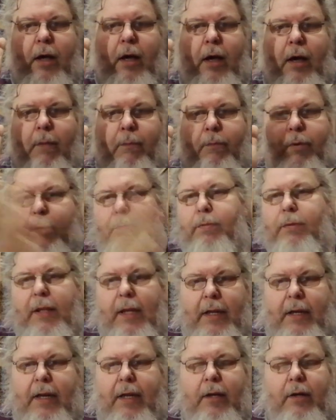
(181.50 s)
uh, book
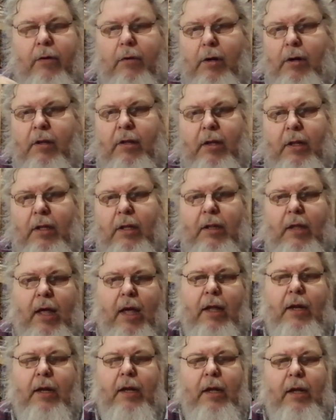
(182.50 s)
plate in or anything like
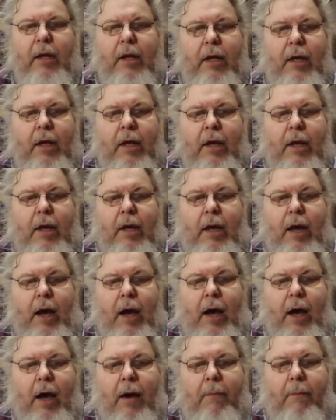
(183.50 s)
that.
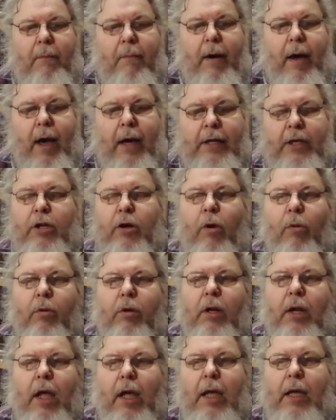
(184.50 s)
Um, I
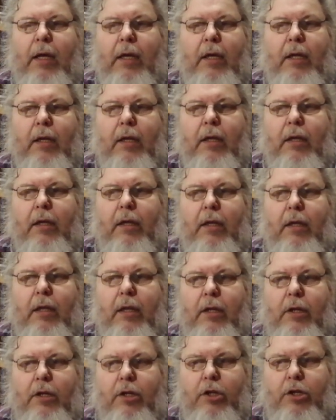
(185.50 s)
don't like
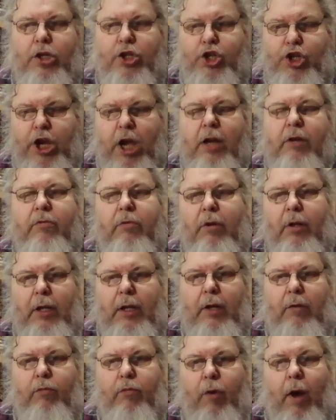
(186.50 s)

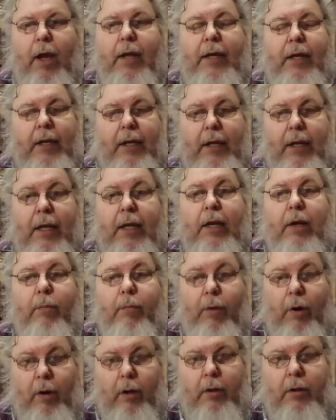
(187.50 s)
generally writing in a
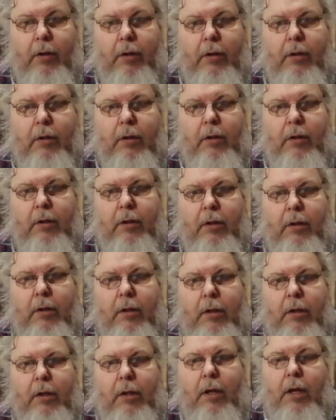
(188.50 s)
book.
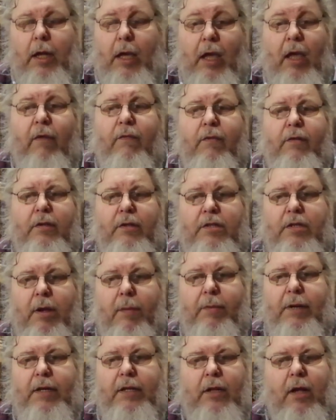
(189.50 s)
Even
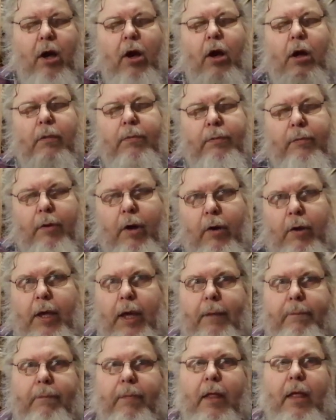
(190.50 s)
somebody, uh, okay,